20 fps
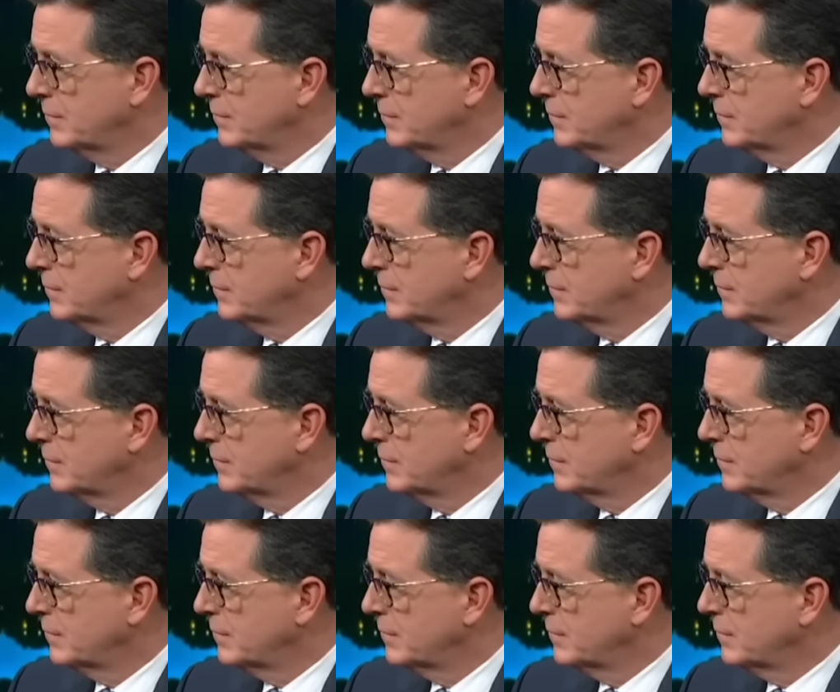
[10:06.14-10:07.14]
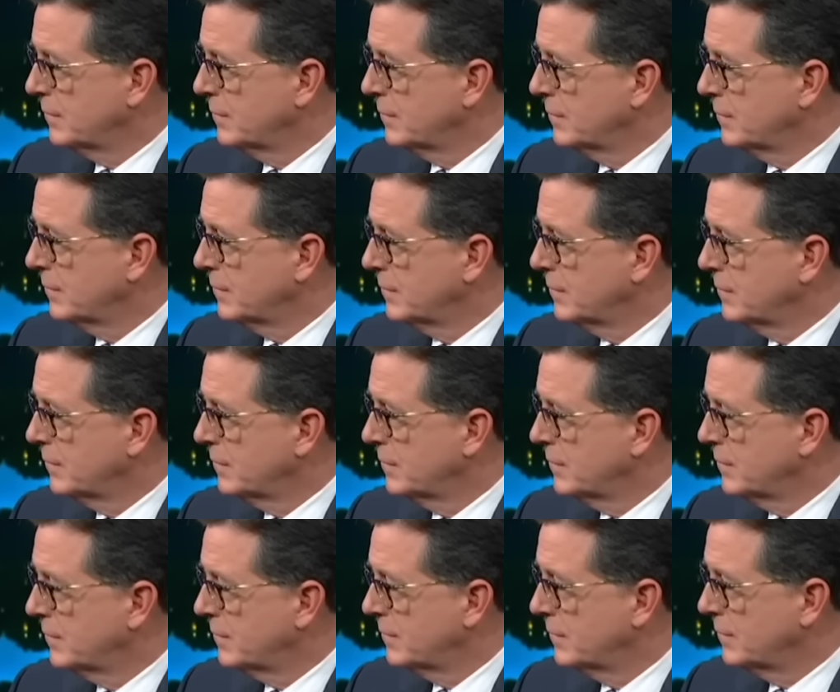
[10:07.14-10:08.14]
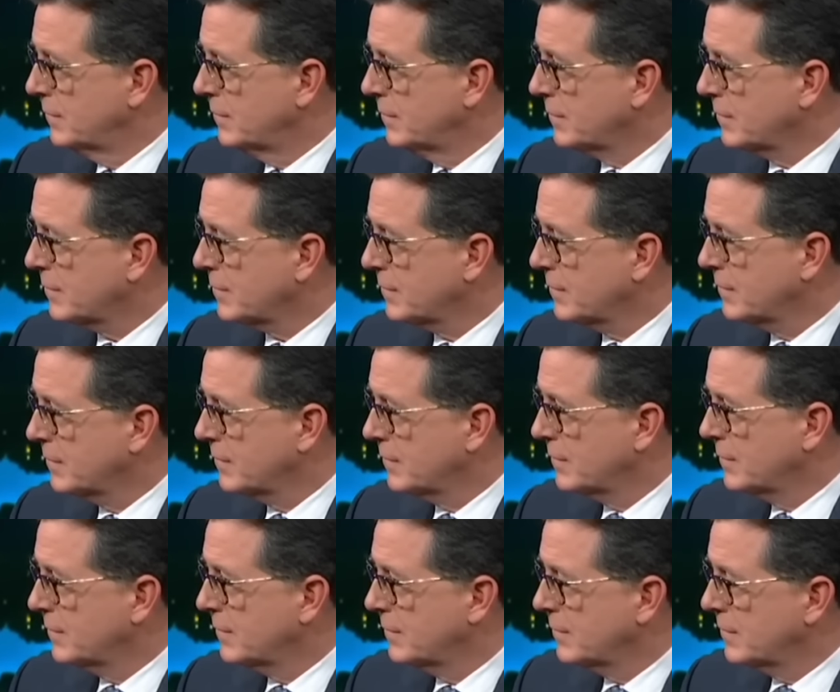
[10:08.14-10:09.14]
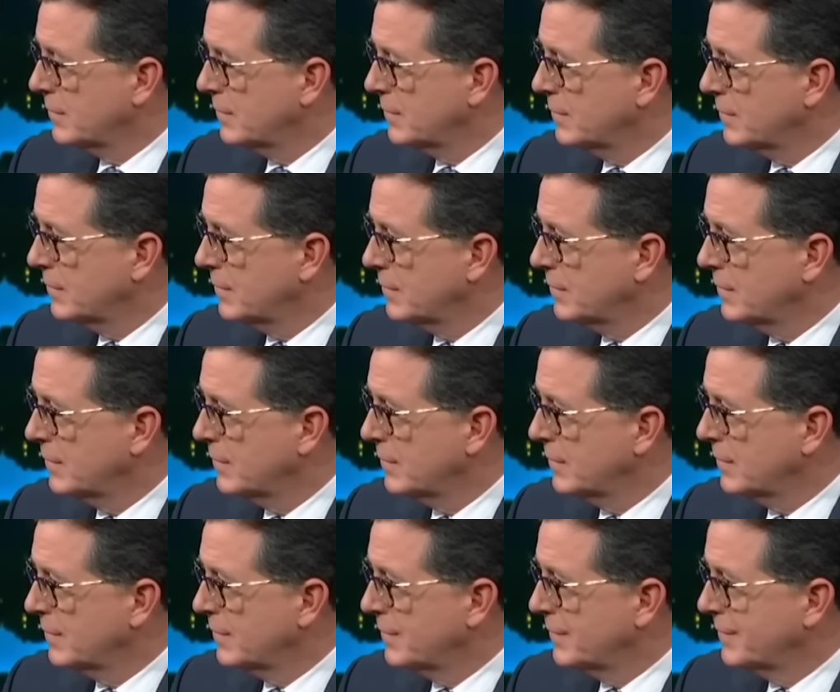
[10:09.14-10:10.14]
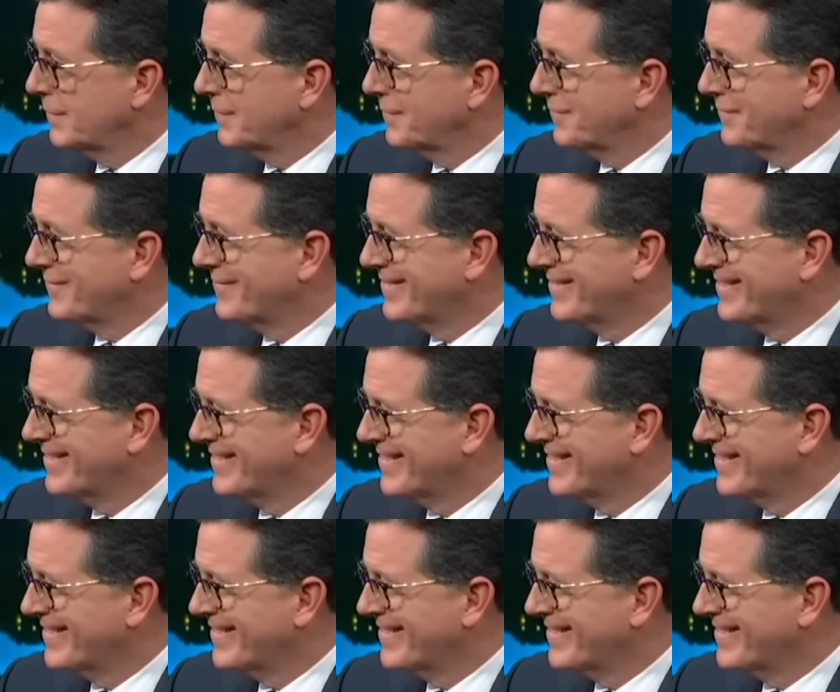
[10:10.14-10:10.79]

(not speaking)